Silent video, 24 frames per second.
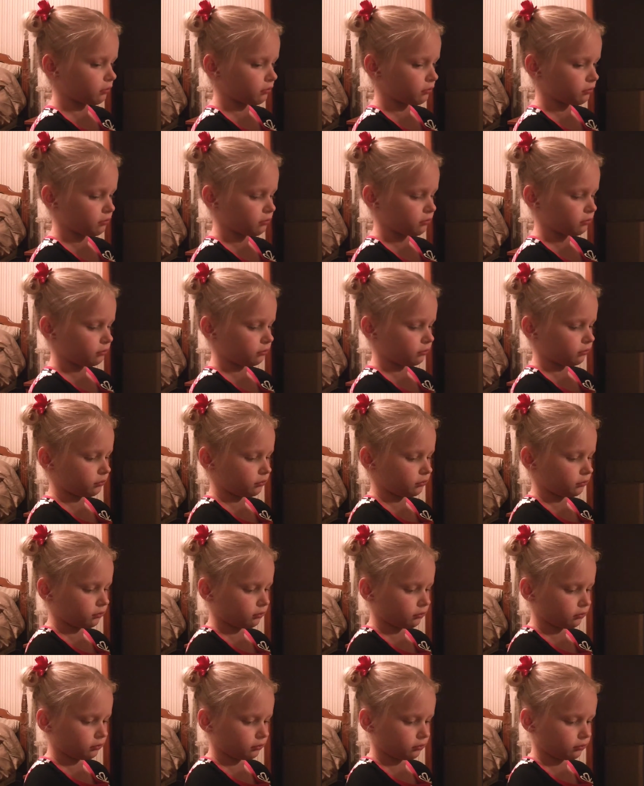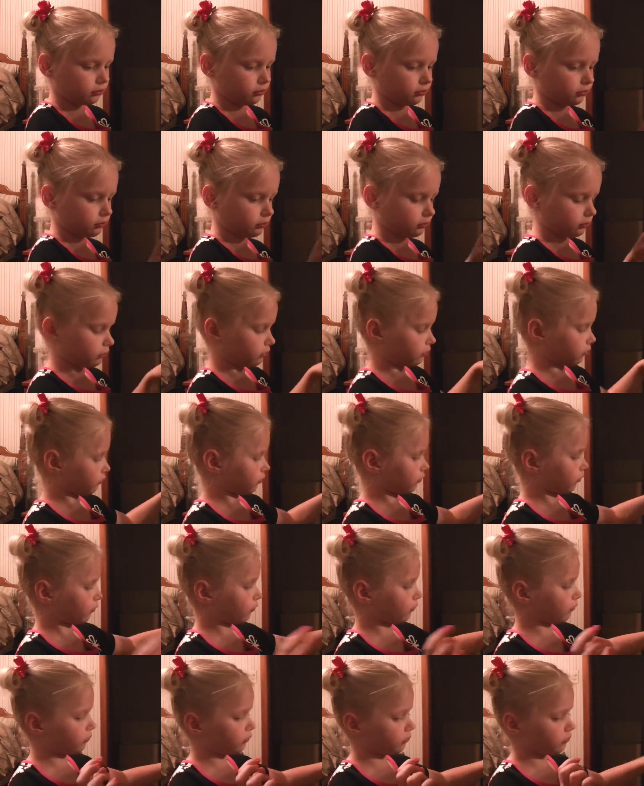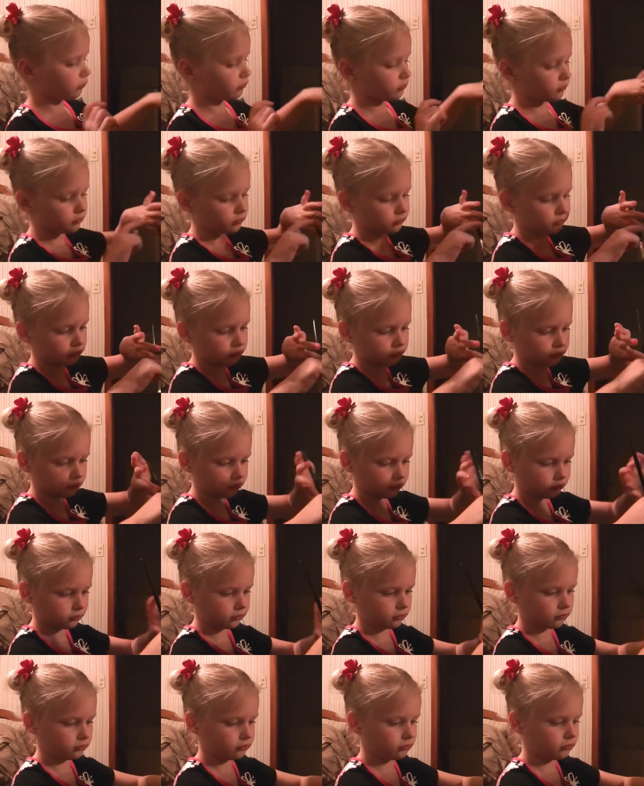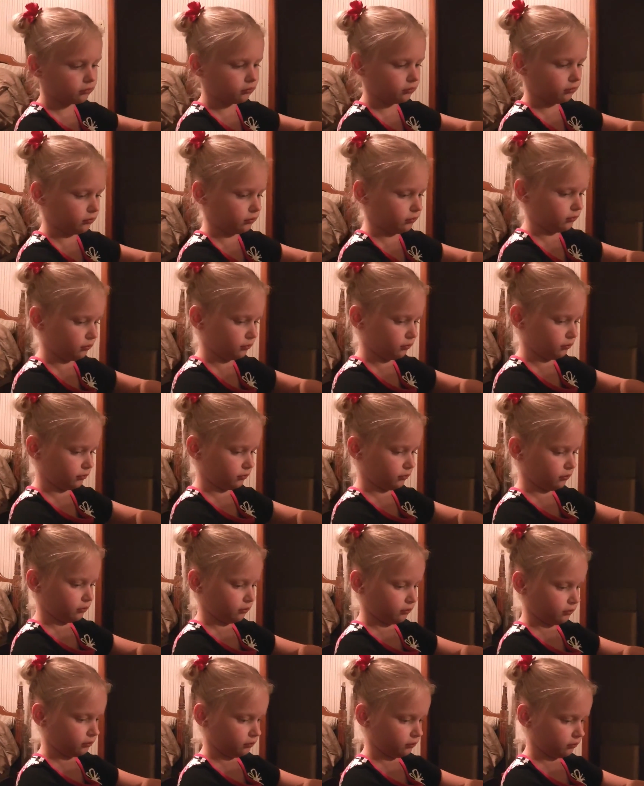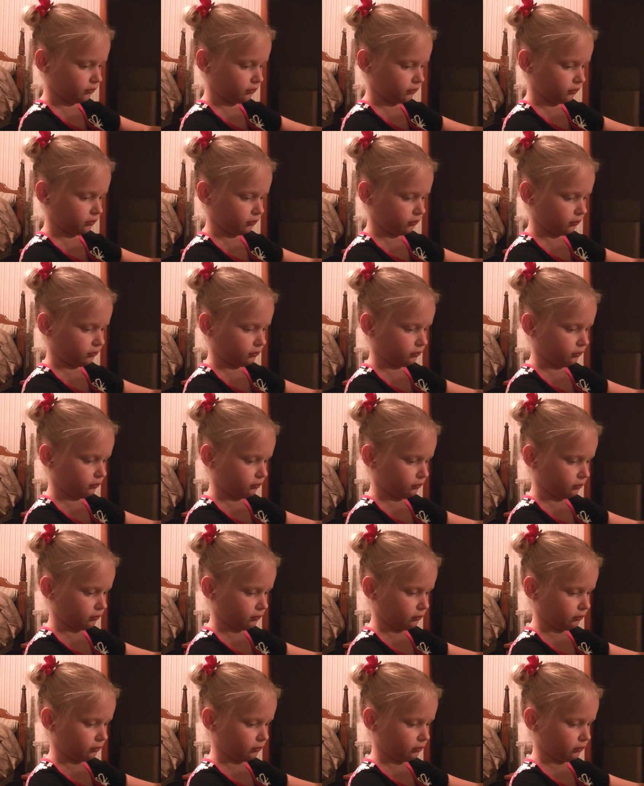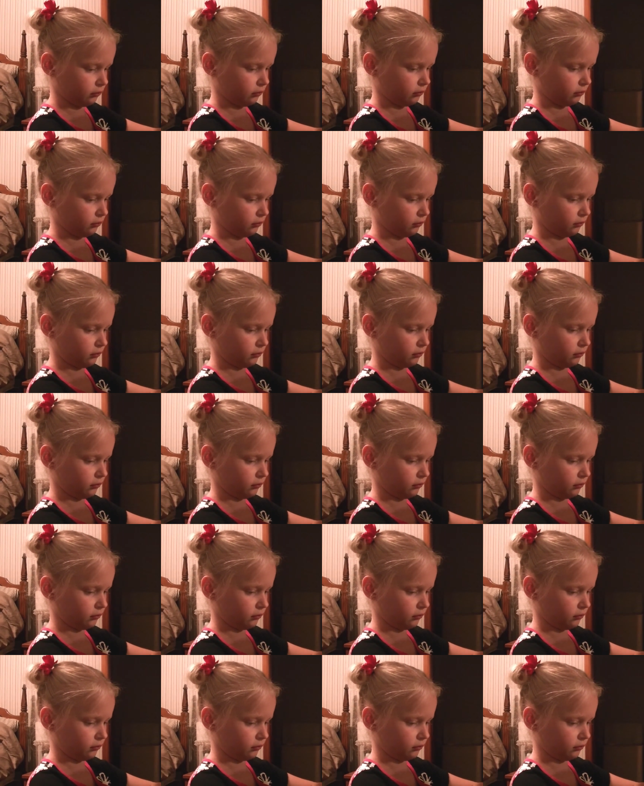(silence)